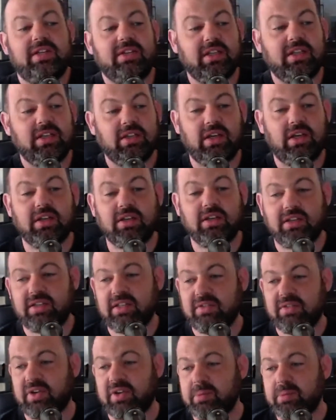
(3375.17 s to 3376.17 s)
And I'll share
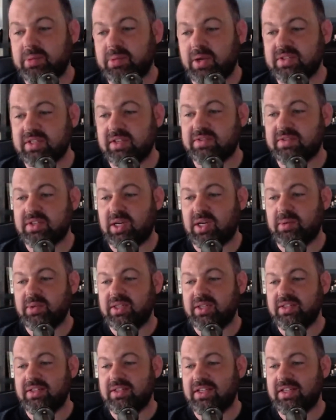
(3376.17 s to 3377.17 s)
something very
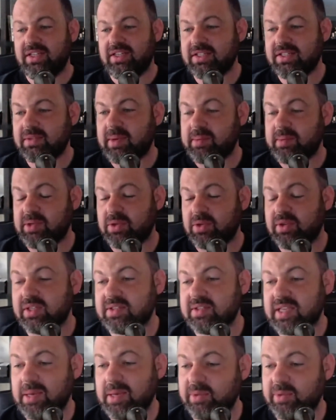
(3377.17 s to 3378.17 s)
positive, Simon,
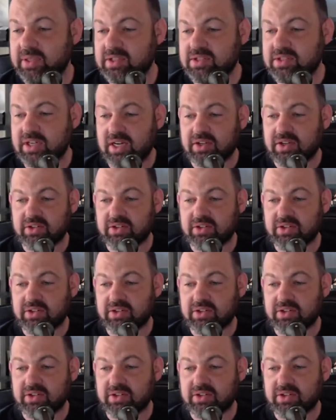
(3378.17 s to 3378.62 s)
and this is maybe a good